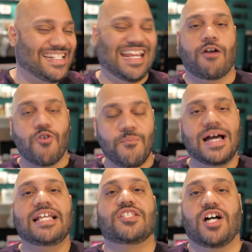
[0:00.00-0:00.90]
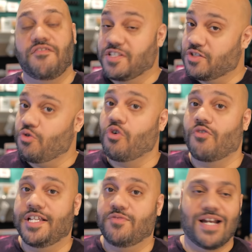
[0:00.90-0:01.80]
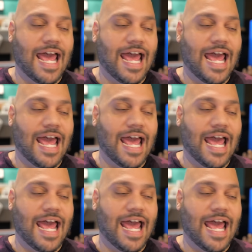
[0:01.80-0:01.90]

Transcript: TB of storage.